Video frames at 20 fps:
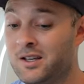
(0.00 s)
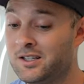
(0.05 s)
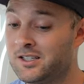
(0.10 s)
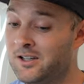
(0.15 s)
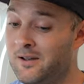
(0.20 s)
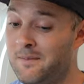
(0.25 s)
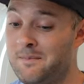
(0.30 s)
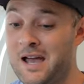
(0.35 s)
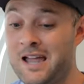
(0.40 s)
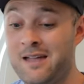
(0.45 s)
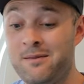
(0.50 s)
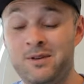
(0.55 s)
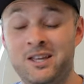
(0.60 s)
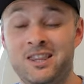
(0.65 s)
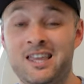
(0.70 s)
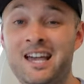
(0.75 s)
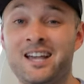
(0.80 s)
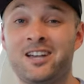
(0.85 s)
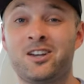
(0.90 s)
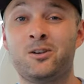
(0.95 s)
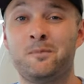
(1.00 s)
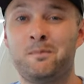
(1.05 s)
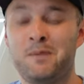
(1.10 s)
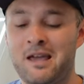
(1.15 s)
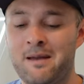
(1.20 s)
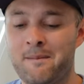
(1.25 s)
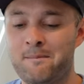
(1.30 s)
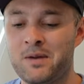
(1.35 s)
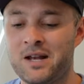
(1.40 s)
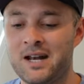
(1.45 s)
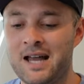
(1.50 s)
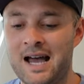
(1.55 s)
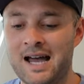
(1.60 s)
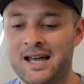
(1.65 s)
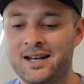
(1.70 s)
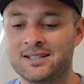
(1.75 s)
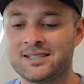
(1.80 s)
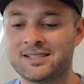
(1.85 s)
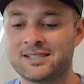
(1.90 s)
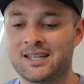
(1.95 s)
So maybe that could be a
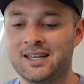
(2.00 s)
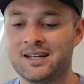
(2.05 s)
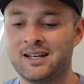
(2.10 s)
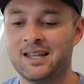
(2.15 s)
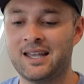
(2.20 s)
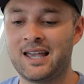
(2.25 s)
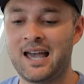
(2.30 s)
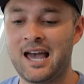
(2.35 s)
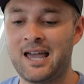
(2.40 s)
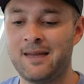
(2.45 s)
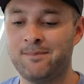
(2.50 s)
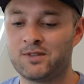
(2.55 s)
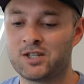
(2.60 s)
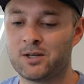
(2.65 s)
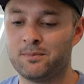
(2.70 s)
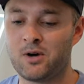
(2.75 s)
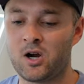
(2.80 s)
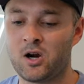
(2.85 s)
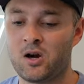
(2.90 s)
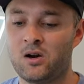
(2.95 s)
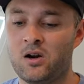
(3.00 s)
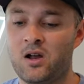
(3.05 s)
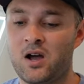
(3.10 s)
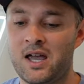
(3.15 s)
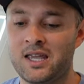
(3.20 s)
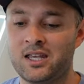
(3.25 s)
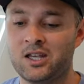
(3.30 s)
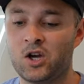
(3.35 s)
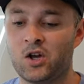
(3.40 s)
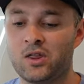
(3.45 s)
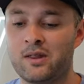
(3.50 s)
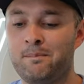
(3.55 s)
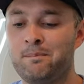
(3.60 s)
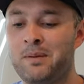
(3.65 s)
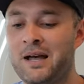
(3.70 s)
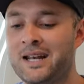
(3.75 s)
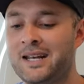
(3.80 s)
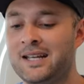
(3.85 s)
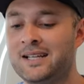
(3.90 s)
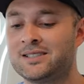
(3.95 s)
banana skin game. Tomorrow night, you got the
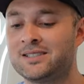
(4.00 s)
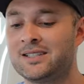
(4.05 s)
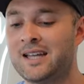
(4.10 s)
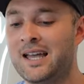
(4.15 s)
Bunnies